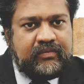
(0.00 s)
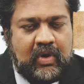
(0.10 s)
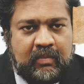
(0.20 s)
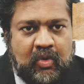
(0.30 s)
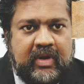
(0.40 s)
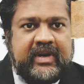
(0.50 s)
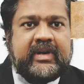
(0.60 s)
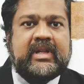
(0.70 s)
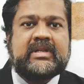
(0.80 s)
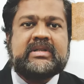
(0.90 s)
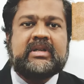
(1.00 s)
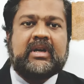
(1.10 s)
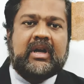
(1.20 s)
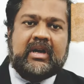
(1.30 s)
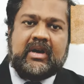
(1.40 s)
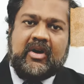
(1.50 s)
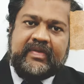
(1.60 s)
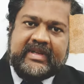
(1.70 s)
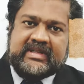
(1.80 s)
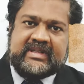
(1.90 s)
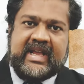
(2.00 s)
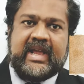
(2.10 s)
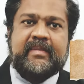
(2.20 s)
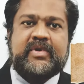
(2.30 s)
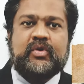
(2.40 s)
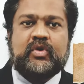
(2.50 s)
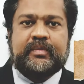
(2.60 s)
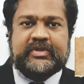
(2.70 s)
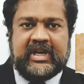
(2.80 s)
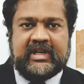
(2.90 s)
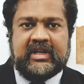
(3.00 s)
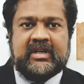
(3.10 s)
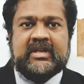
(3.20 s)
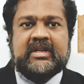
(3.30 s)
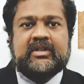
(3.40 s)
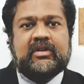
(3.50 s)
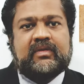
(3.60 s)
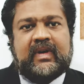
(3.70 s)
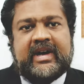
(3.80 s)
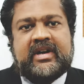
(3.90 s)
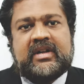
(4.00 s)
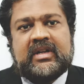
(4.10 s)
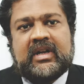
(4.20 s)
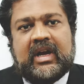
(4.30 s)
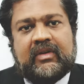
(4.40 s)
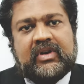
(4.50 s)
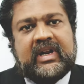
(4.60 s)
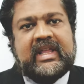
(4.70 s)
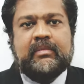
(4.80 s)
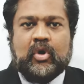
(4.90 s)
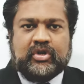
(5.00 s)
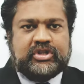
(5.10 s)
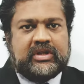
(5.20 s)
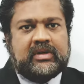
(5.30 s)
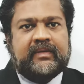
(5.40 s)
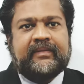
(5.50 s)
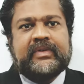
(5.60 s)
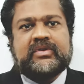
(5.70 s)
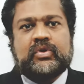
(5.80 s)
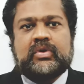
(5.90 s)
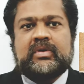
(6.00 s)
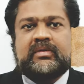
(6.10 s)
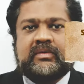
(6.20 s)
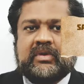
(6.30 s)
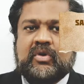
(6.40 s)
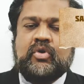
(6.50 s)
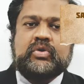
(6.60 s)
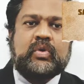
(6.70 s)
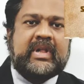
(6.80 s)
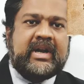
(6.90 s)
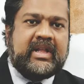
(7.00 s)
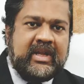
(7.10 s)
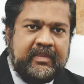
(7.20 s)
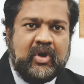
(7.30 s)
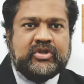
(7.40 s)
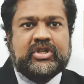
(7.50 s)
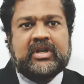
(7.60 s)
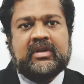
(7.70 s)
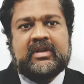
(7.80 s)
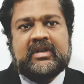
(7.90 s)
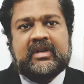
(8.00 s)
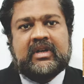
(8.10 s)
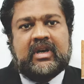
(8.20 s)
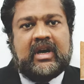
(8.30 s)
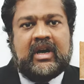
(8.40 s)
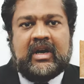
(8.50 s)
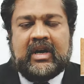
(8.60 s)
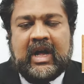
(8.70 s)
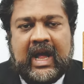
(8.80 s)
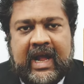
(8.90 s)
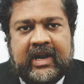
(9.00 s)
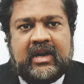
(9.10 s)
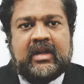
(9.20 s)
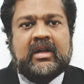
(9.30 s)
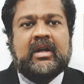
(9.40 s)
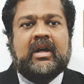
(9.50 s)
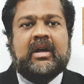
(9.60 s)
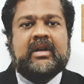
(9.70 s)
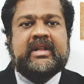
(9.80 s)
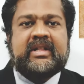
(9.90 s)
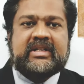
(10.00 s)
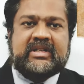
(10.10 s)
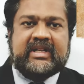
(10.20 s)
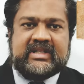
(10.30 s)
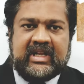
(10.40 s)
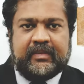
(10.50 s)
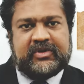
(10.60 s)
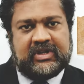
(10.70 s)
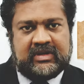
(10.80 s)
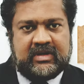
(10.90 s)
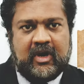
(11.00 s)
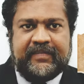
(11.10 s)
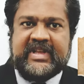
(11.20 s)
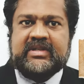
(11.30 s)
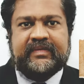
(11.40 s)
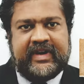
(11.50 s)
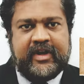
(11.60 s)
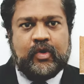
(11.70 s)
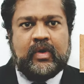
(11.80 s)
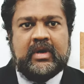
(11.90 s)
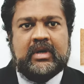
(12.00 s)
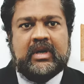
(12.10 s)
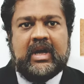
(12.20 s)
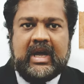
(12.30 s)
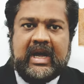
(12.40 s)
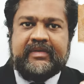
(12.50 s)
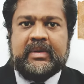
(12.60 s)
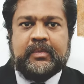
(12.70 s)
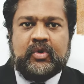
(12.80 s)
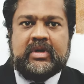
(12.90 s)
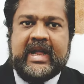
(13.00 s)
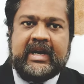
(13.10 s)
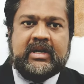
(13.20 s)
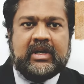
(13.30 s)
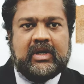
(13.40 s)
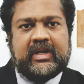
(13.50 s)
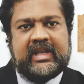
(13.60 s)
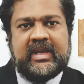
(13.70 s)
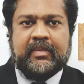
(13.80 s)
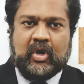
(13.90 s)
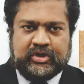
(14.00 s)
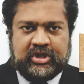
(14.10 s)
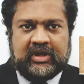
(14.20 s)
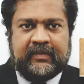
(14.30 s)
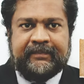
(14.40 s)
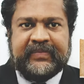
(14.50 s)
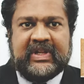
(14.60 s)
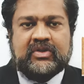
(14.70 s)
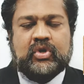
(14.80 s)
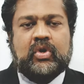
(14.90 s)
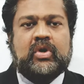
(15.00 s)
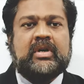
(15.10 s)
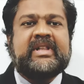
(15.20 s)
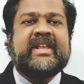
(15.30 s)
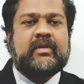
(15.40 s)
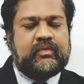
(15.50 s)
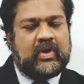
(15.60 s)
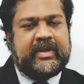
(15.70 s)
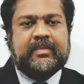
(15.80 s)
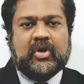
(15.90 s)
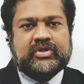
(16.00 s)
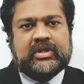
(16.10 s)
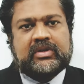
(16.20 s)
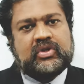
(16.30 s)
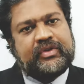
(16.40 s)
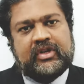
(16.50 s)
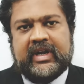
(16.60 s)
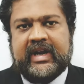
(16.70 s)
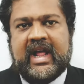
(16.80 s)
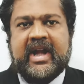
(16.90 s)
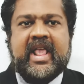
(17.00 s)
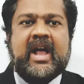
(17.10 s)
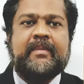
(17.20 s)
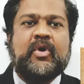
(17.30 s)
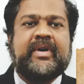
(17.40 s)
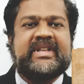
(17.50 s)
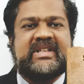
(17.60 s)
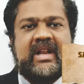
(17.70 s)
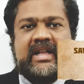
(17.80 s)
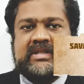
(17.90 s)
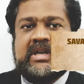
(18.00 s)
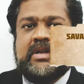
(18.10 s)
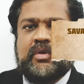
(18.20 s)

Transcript: For more details, on this same YouTube channel, you will find our e-brochure. So go through that e-brochure. In this description of this video, I will put that e-brochure. So link for e-brochure. So you will get idea about this class.